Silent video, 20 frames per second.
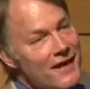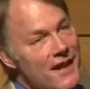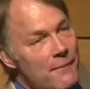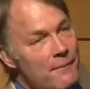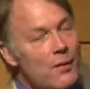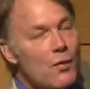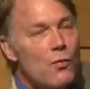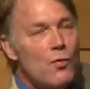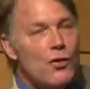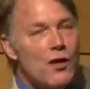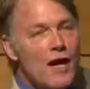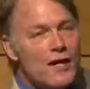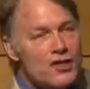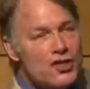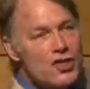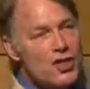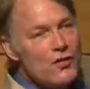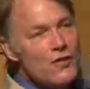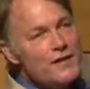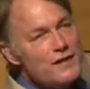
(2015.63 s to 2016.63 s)
But we're not
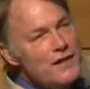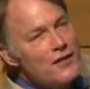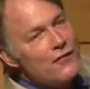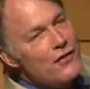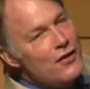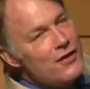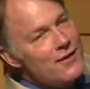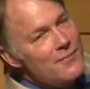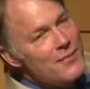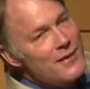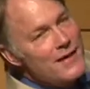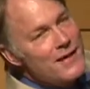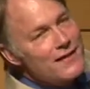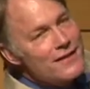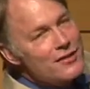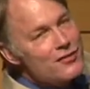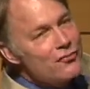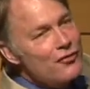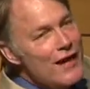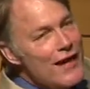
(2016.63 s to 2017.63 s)
sure it's even going to be in
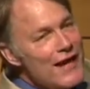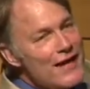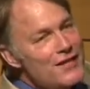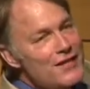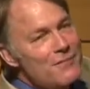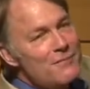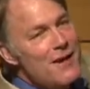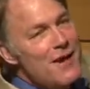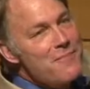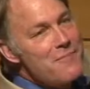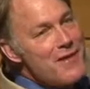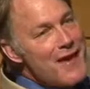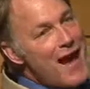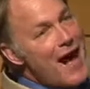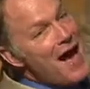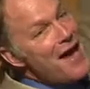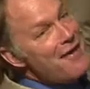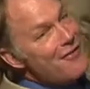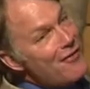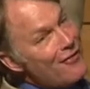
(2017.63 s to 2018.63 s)
this range. It might be
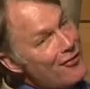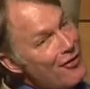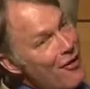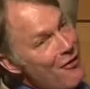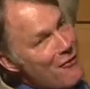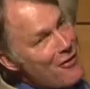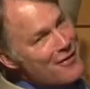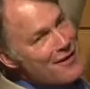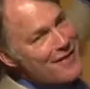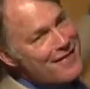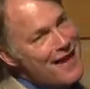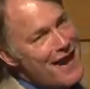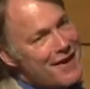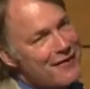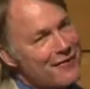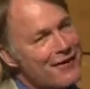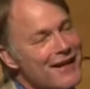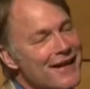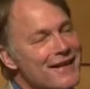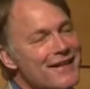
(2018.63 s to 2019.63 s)
higher or lower than that
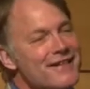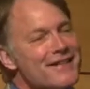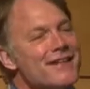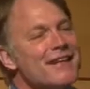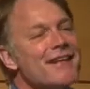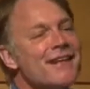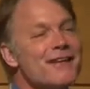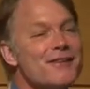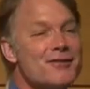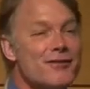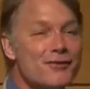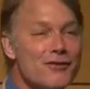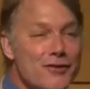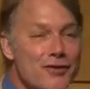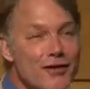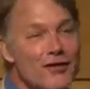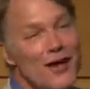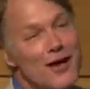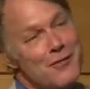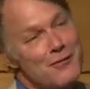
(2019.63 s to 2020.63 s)
range. So
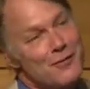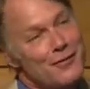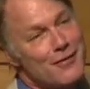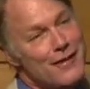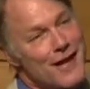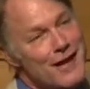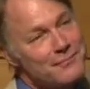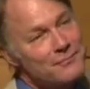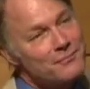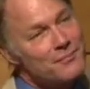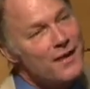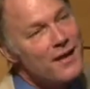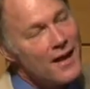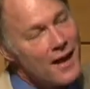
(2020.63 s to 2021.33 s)
good luck with that.